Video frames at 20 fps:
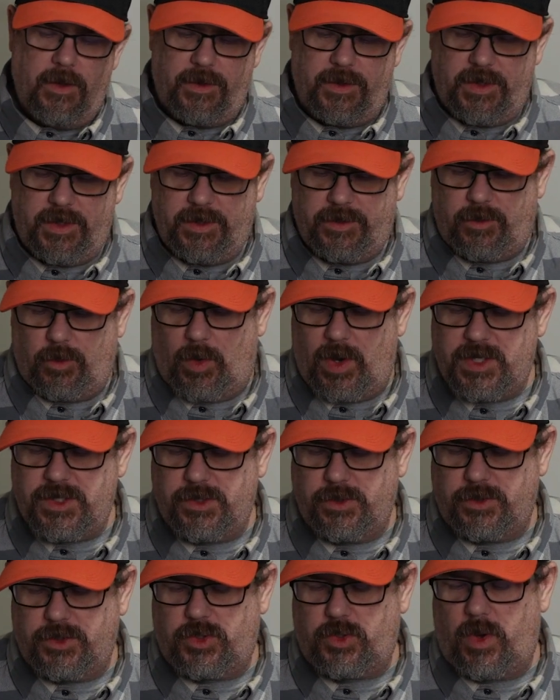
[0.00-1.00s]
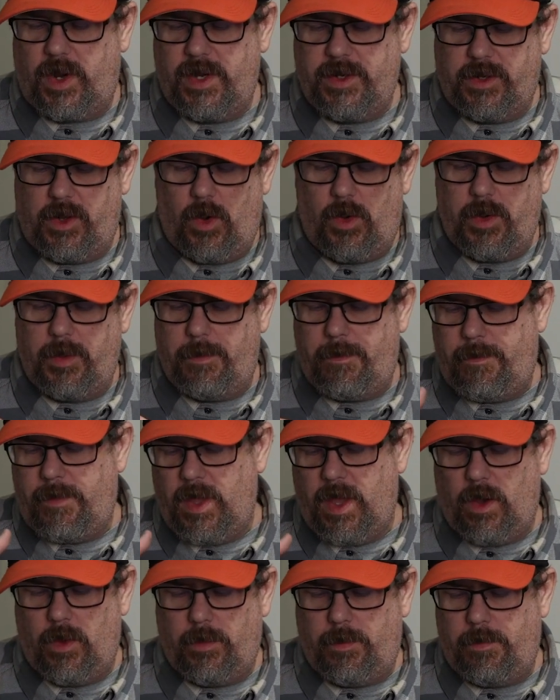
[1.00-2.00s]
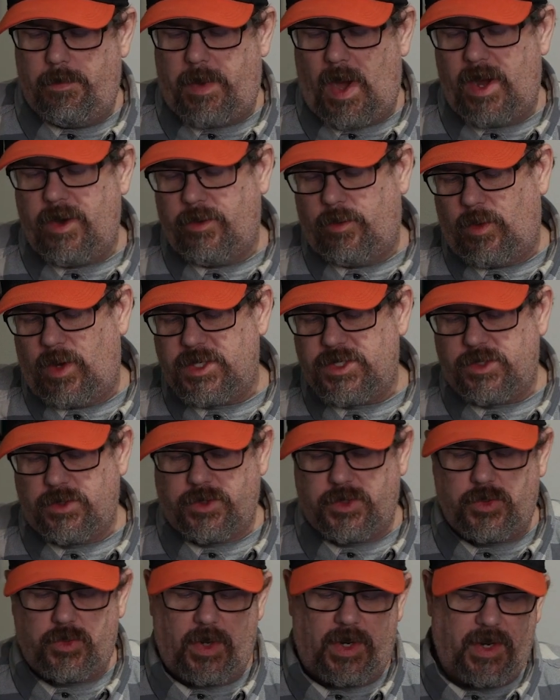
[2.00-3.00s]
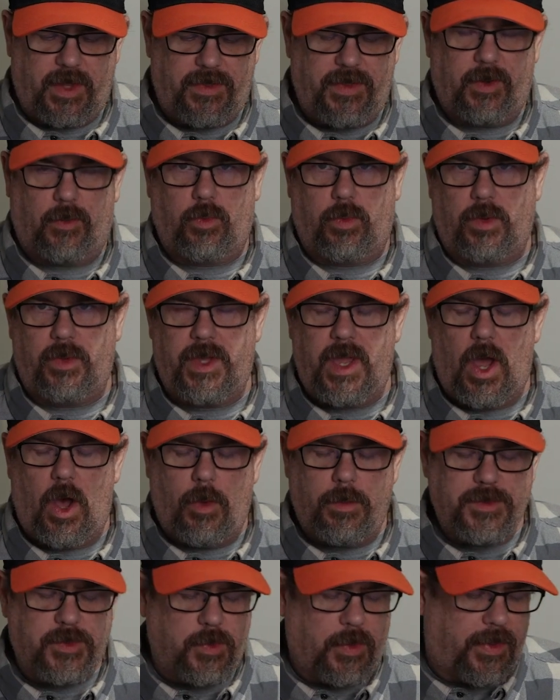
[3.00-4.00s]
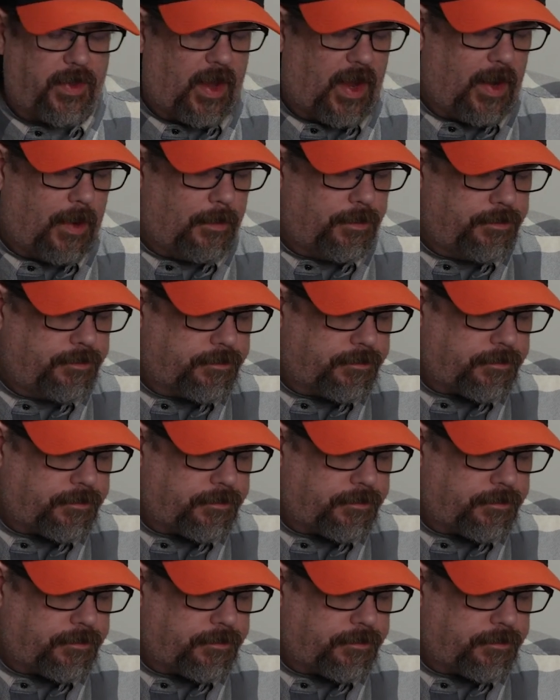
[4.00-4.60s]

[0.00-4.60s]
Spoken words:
The directional tread bidirectional tread, I think really helps with that.